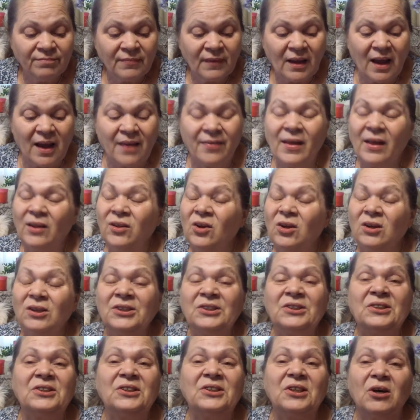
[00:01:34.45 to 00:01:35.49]
And they look
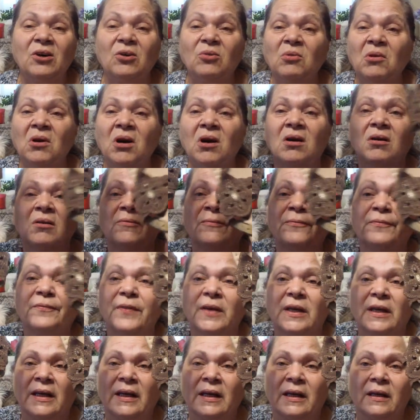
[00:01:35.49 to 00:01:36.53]
so
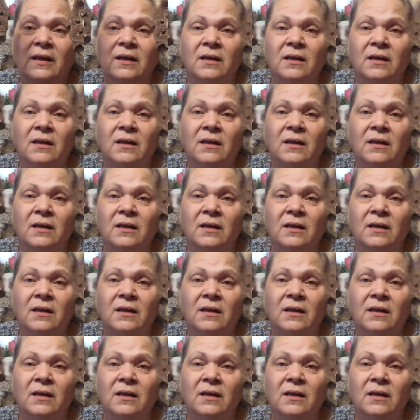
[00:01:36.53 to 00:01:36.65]
comfortable.